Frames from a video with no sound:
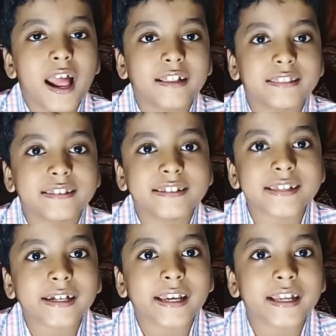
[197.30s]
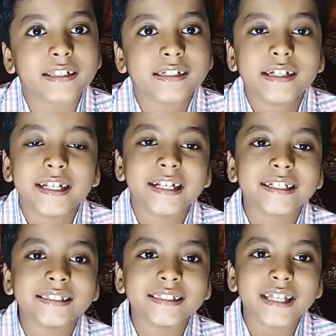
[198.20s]
And second
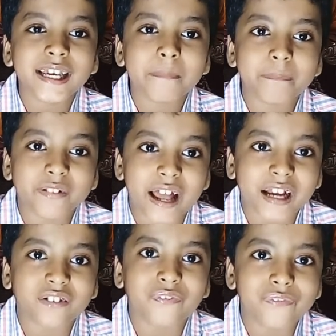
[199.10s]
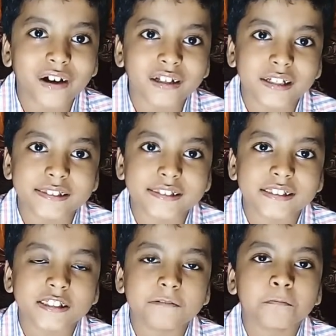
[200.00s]
is the black fungus.